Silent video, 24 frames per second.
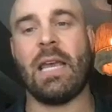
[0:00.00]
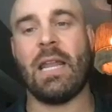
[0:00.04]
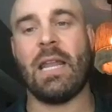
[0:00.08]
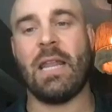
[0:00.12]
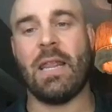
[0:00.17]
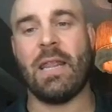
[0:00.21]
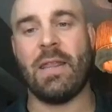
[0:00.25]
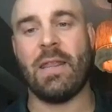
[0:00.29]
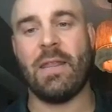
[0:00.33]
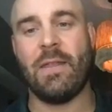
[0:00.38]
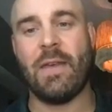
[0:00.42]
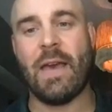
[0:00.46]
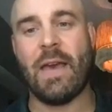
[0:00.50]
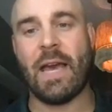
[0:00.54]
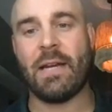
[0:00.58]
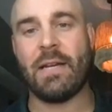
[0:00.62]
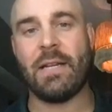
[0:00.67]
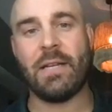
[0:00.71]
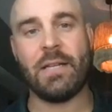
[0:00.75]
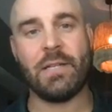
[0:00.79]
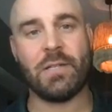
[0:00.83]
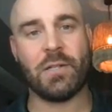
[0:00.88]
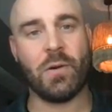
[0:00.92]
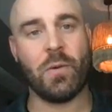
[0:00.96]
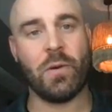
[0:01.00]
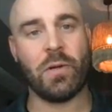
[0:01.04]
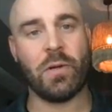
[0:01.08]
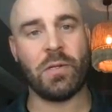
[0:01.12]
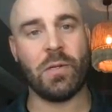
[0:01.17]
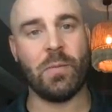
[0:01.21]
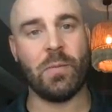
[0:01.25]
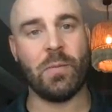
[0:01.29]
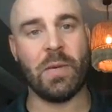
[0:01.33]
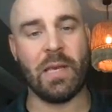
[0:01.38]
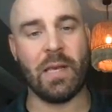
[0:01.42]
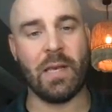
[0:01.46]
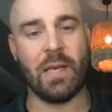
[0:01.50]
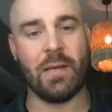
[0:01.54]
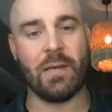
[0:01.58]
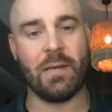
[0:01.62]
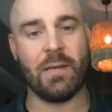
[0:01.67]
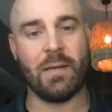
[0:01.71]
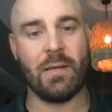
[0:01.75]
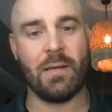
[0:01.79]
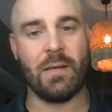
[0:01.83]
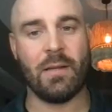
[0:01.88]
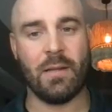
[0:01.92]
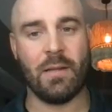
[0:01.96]
and that is going to
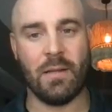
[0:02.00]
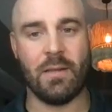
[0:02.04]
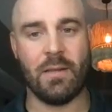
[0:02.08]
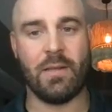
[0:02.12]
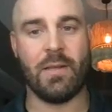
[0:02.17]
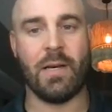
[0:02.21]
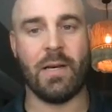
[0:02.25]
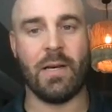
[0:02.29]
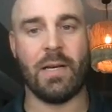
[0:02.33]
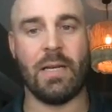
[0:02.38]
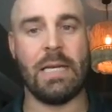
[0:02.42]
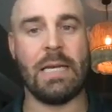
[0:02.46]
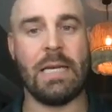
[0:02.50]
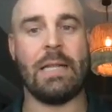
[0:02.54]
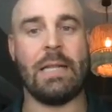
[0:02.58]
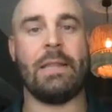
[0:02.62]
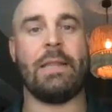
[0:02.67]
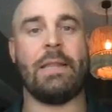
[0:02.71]
be the